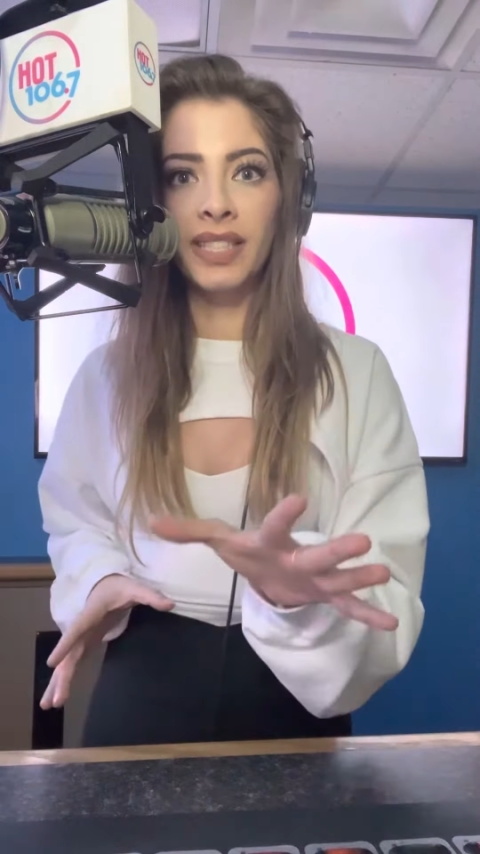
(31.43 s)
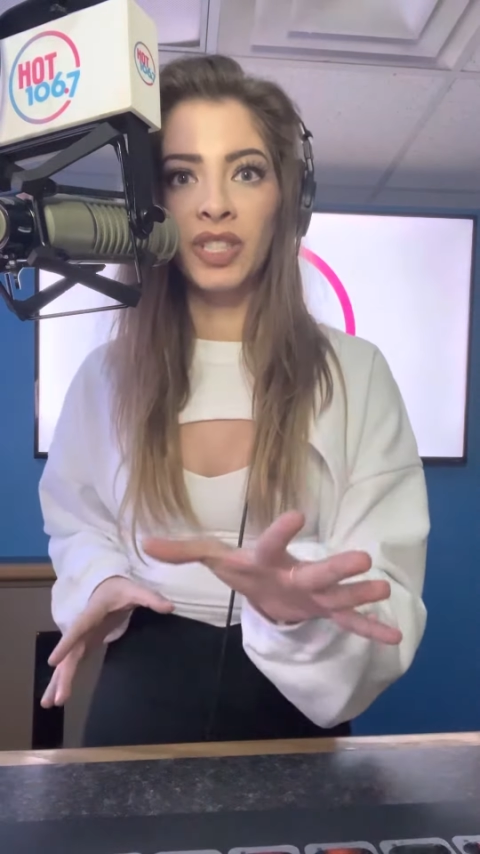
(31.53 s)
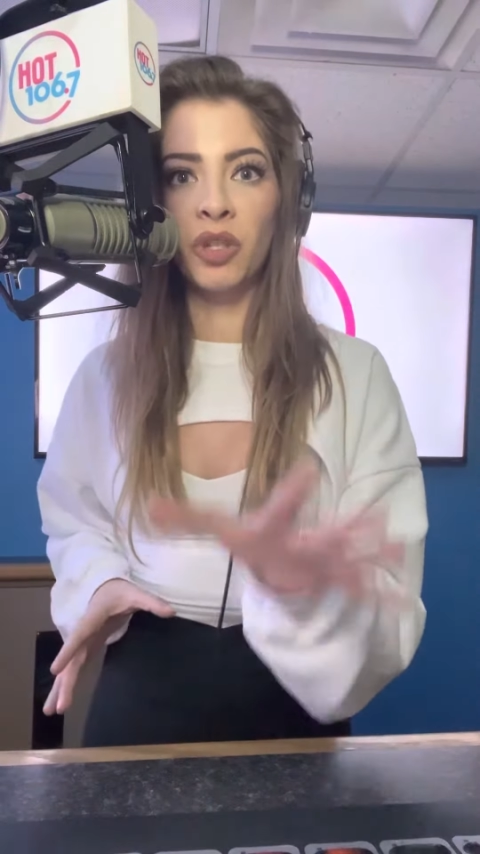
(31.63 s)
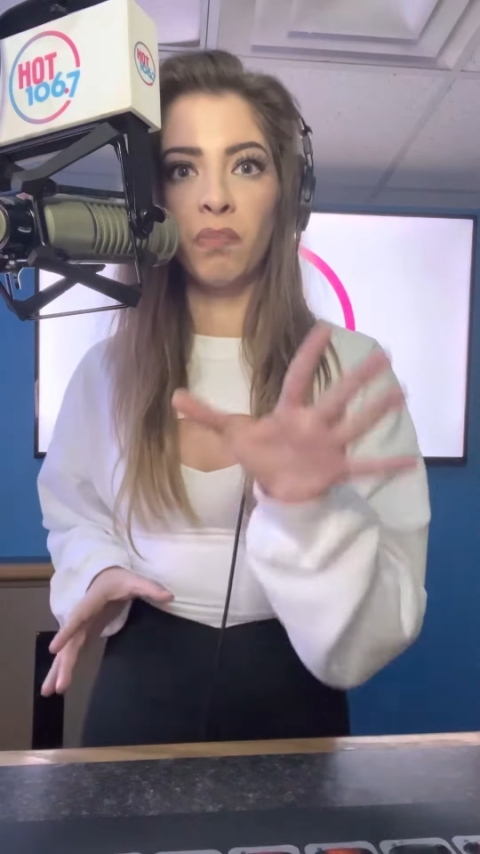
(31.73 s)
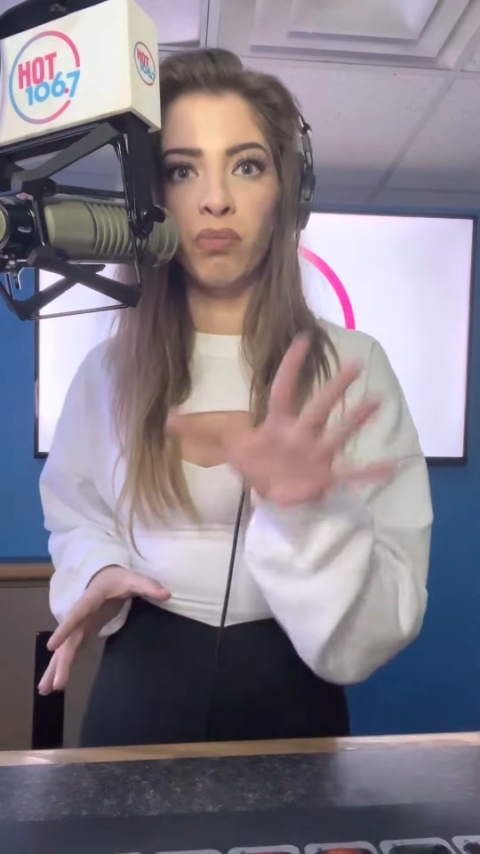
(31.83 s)

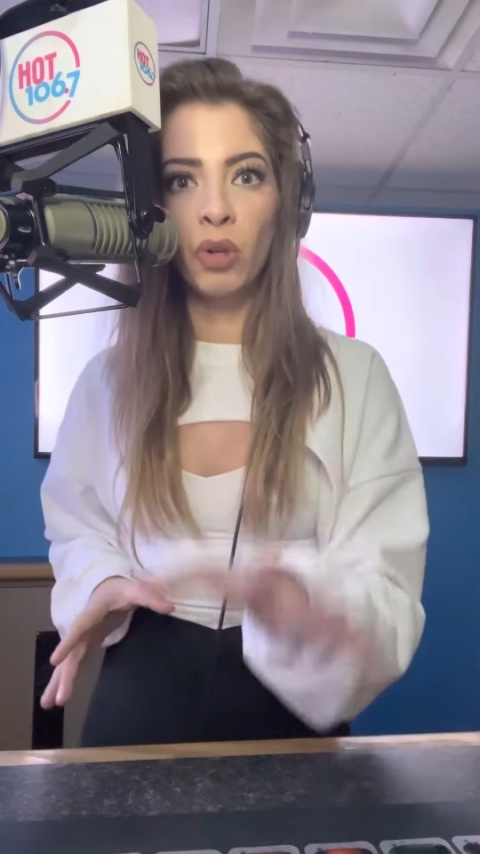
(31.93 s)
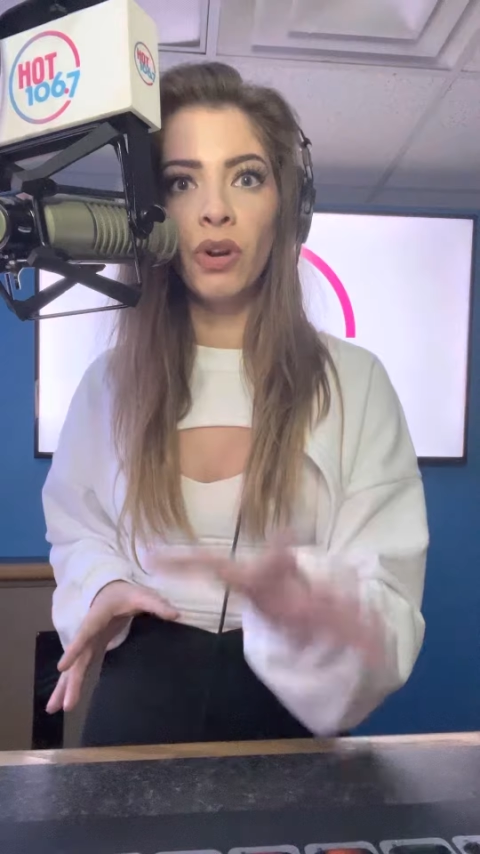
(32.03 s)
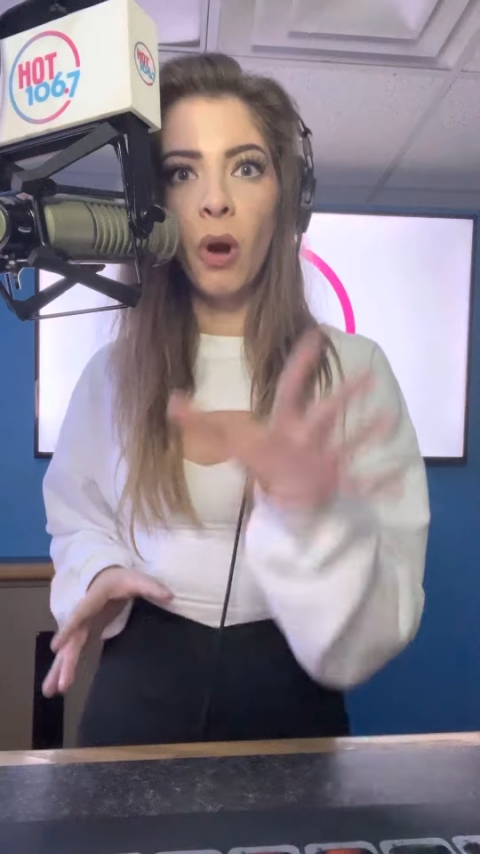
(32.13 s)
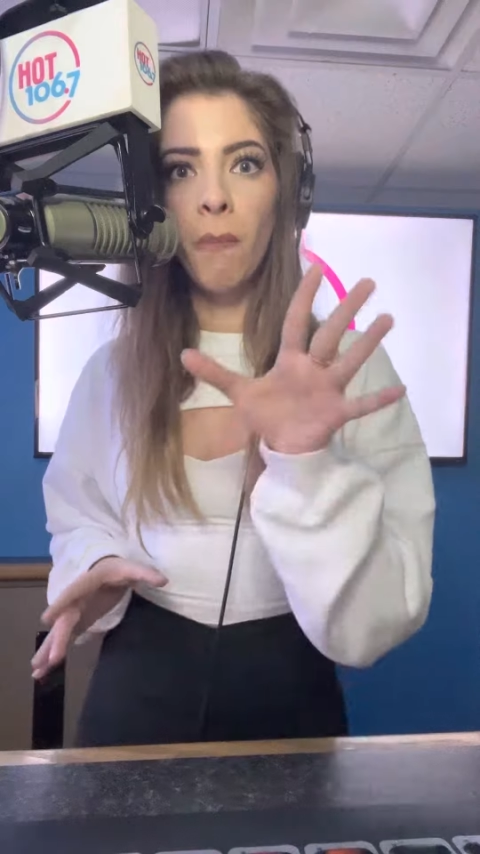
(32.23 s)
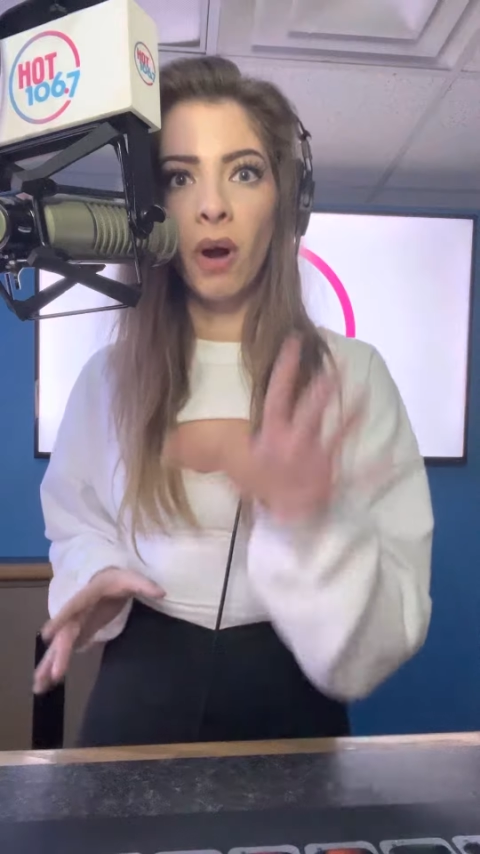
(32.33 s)
to
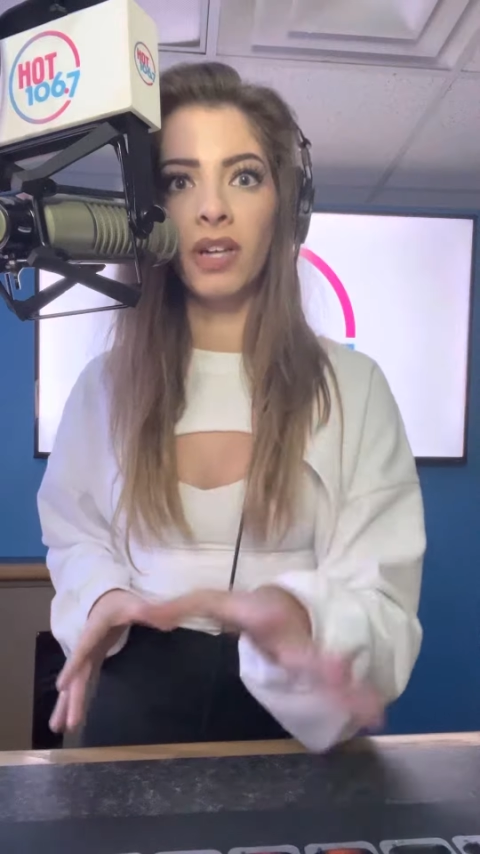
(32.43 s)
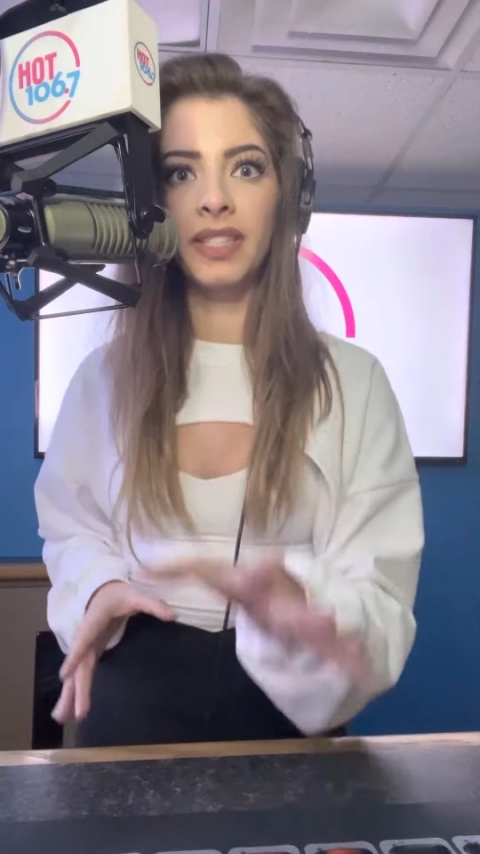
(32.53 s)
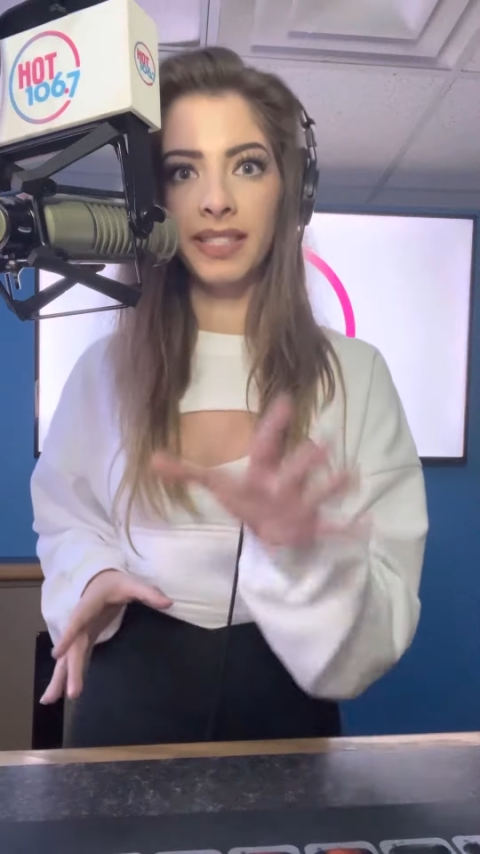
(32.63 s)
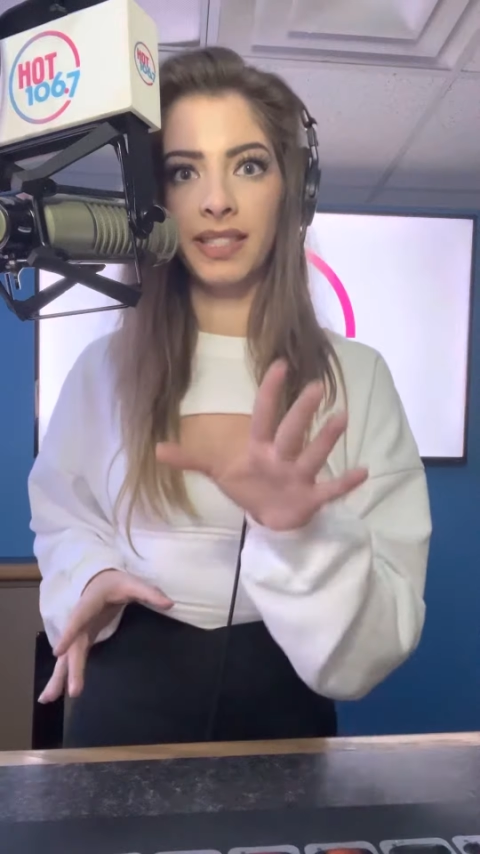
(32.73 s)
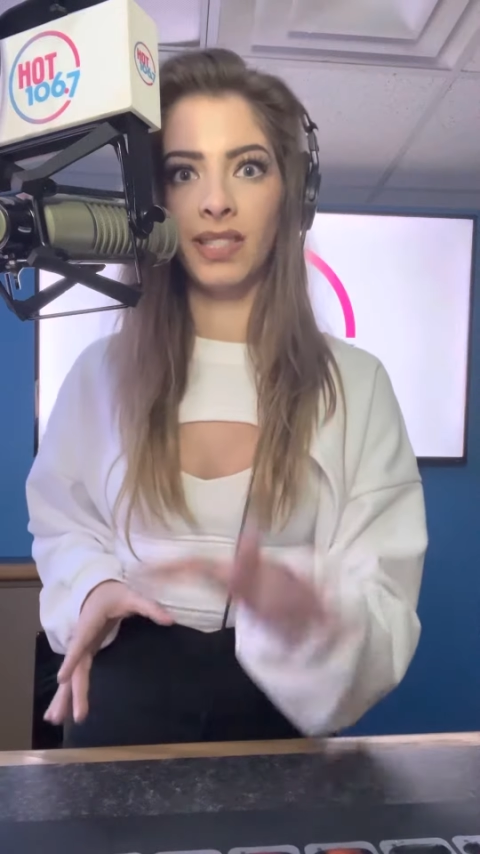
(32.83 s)
Bruno
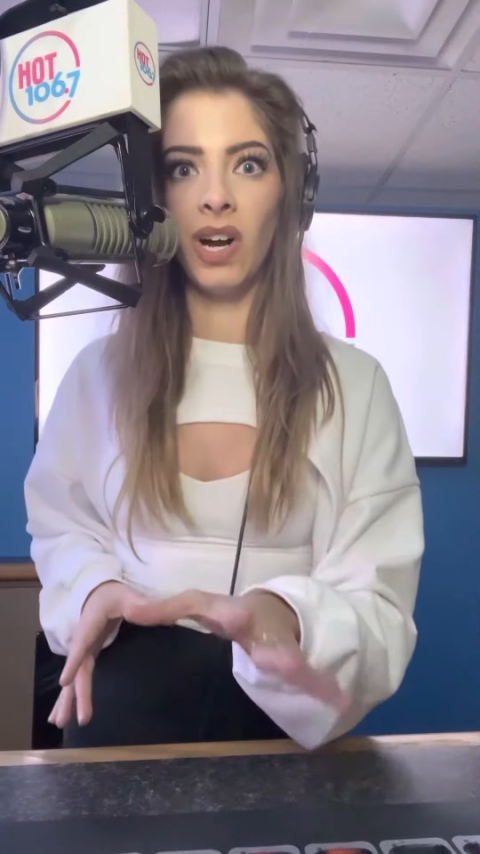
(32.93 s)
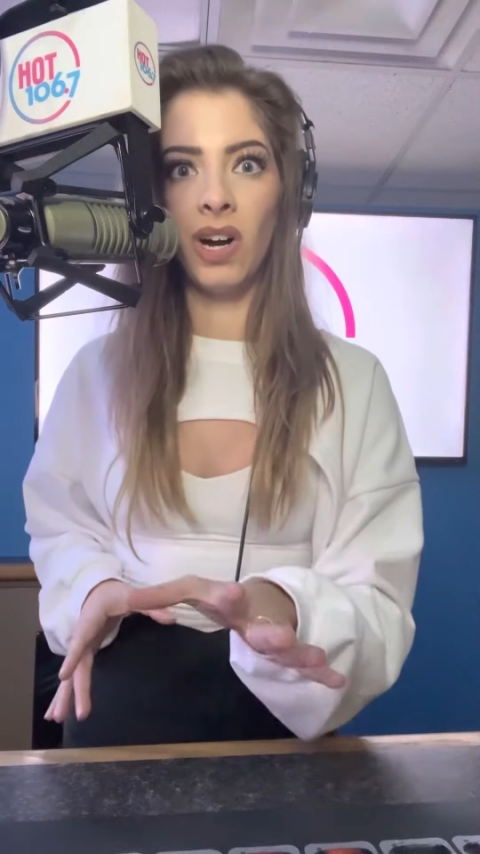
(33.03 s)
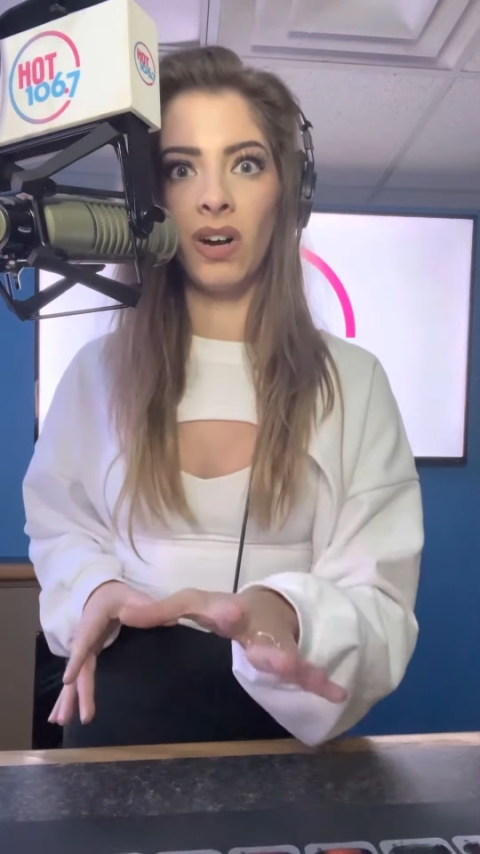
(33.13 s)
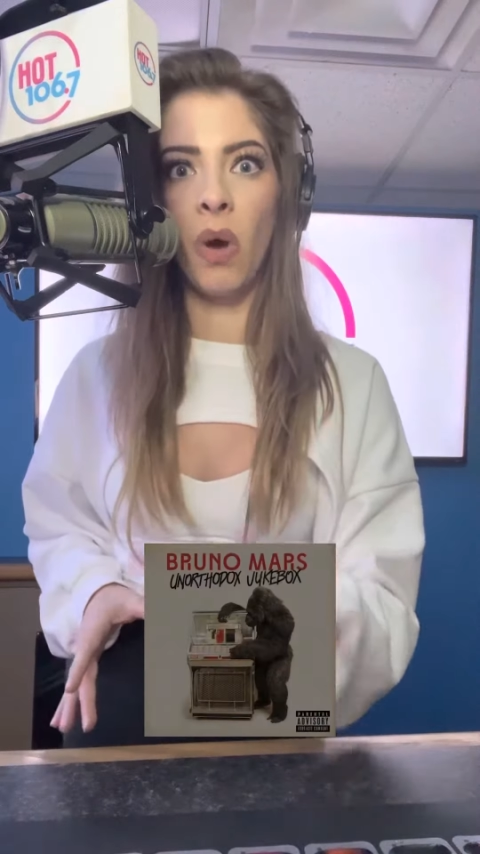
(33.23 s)
Mars's song,